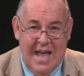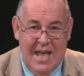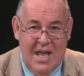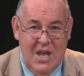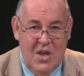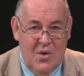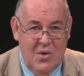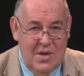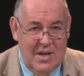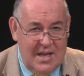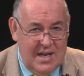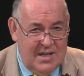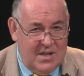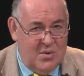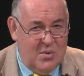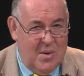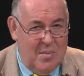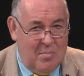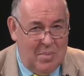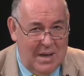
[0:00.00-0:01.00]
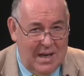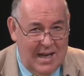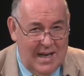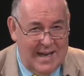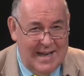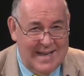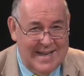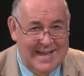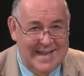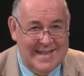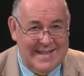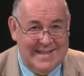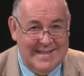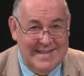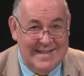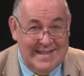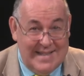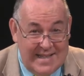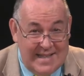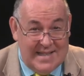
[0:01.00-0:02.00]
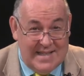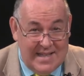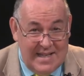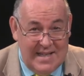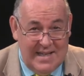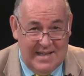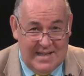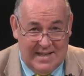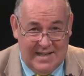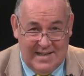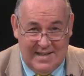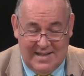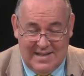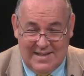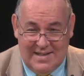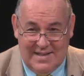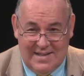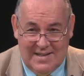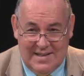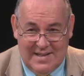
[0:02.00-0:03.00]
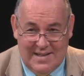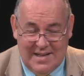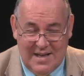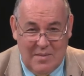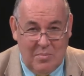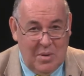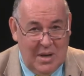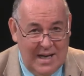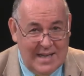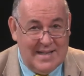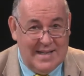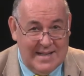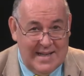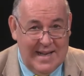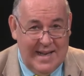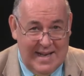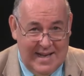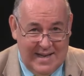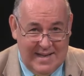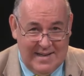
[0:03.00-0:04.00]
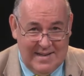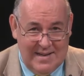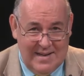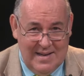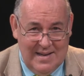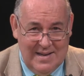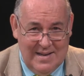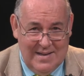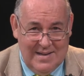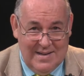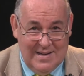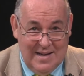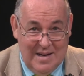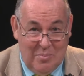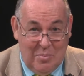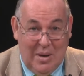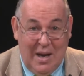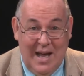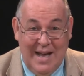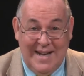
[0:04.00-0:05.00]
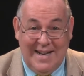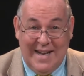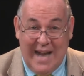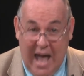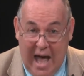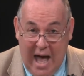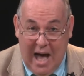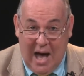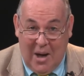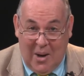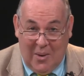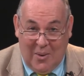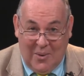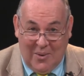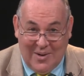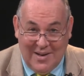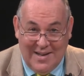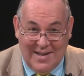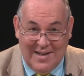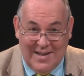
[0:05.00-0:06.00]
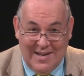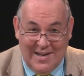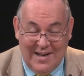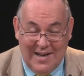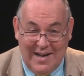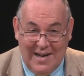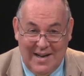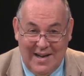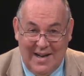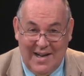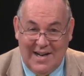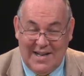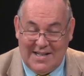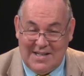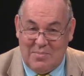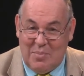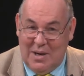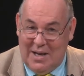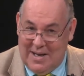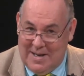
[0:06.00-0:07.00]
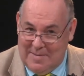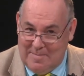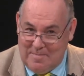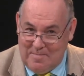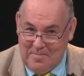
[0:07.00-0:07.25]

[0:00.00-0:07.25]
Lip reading: you need to apply this year. Apply today. Apply now. I'll explain.